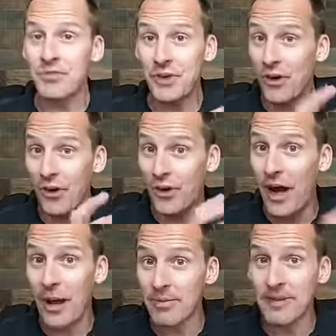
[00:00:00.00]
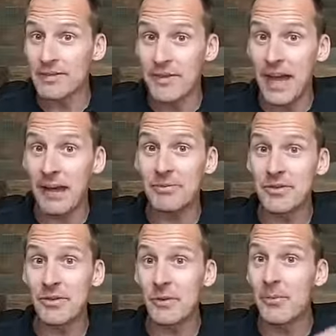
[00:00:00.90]
Carl, I believe, is the
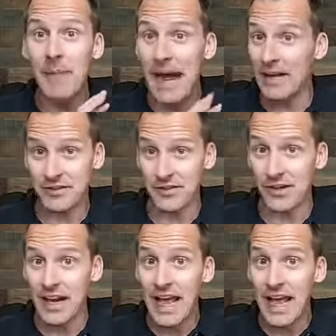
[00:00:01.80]
absolute master